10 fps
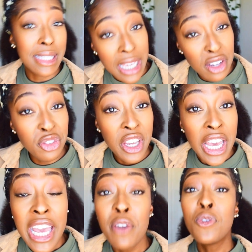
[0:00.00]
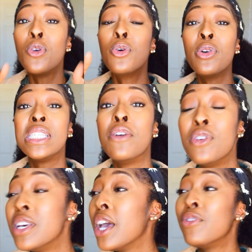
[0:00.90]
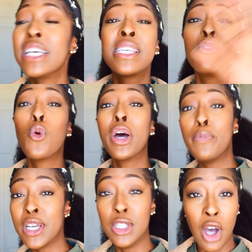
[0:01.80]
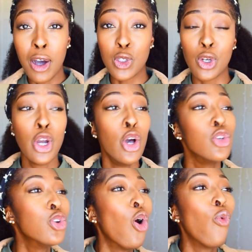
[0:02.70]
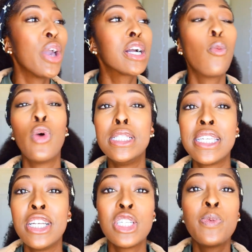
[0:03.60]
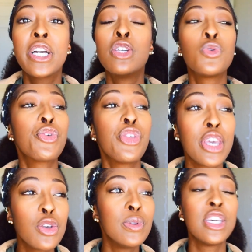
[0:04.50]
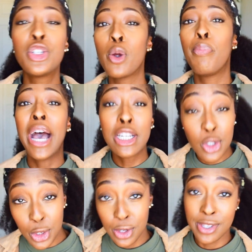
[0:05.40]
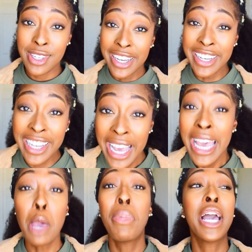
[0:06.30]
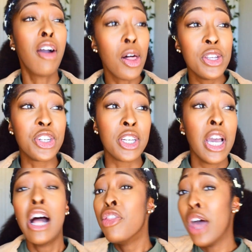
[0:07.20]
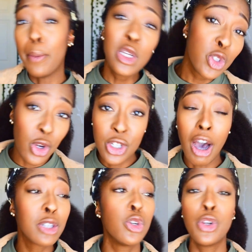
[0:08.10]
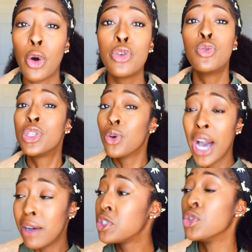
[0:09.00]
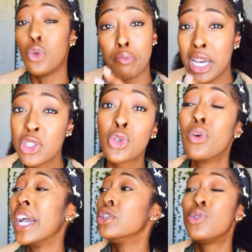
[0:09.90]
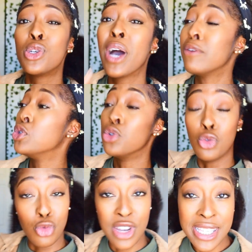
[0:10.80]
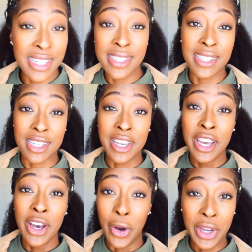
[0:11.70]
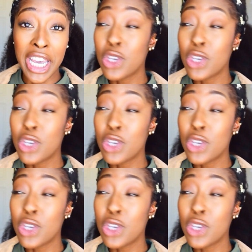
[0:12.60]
Seth. If you, if, if let's say if you want to be a doctor, you don't wake up one day just because you think you did your bachelor's in biology, that means you're a doctor. No, you still have to do med school, and you still have to do residency, okay?